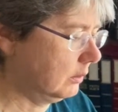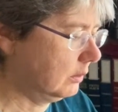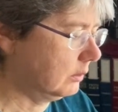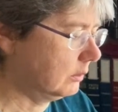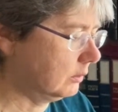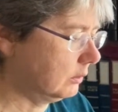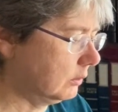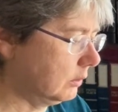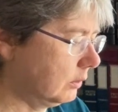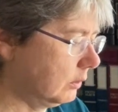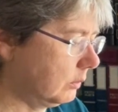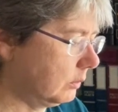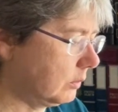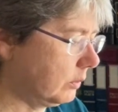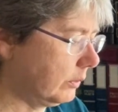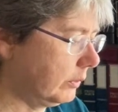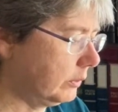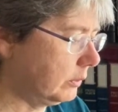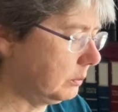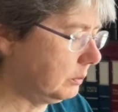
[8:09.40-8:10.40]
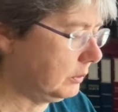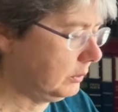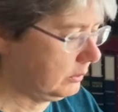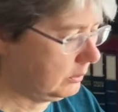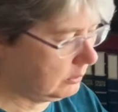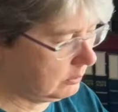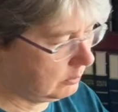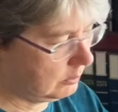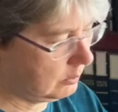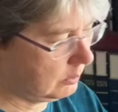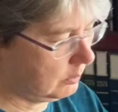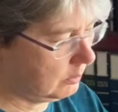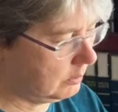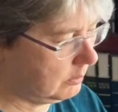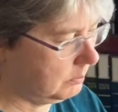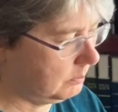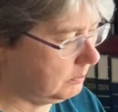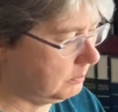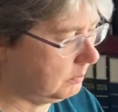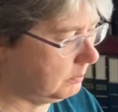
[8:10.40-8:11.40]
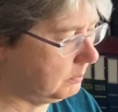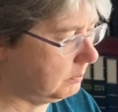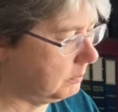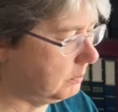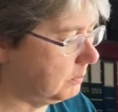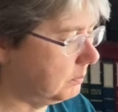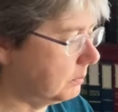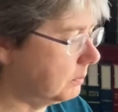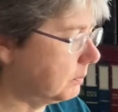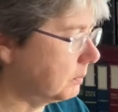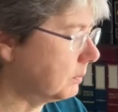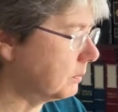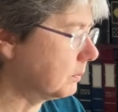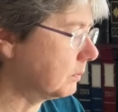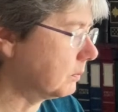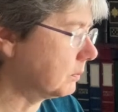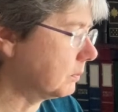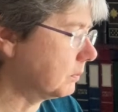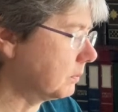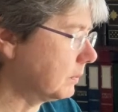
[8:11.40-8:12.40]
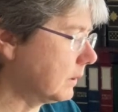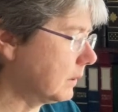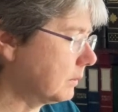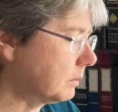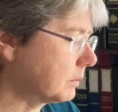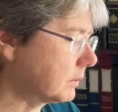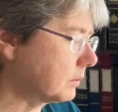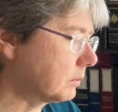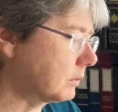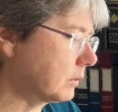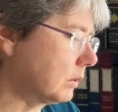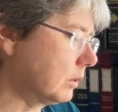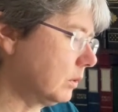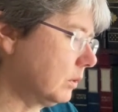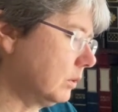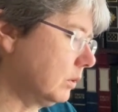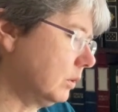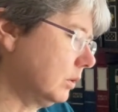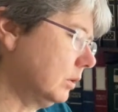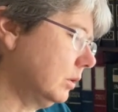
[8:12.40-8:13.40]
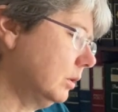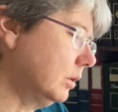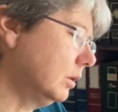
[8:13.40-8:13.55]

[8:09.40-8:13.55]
So you're going to put the toilet paper roll,